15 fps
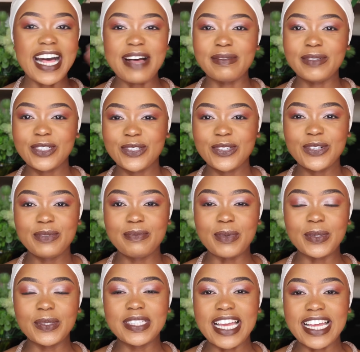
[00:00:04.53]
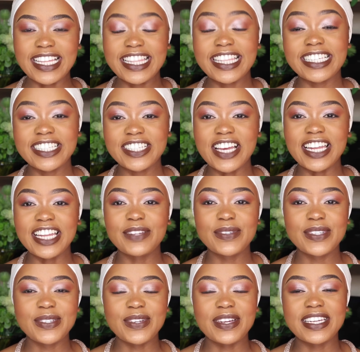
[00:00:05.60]
I'm Shikununu Bold, and in this channel we
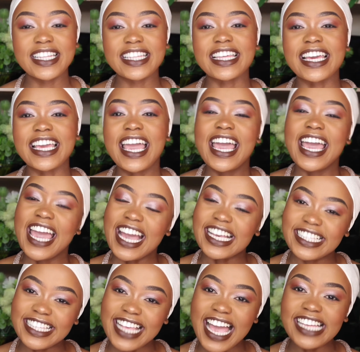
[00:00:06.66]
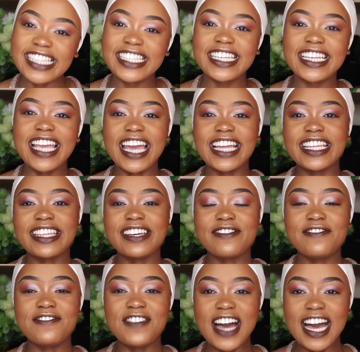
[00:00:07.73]
do anything exciting,
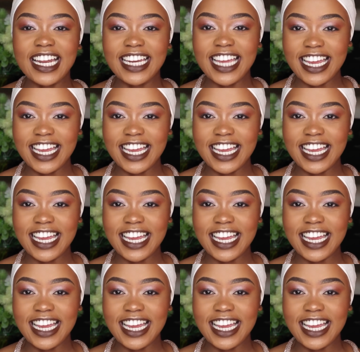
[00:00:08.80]
anything fun,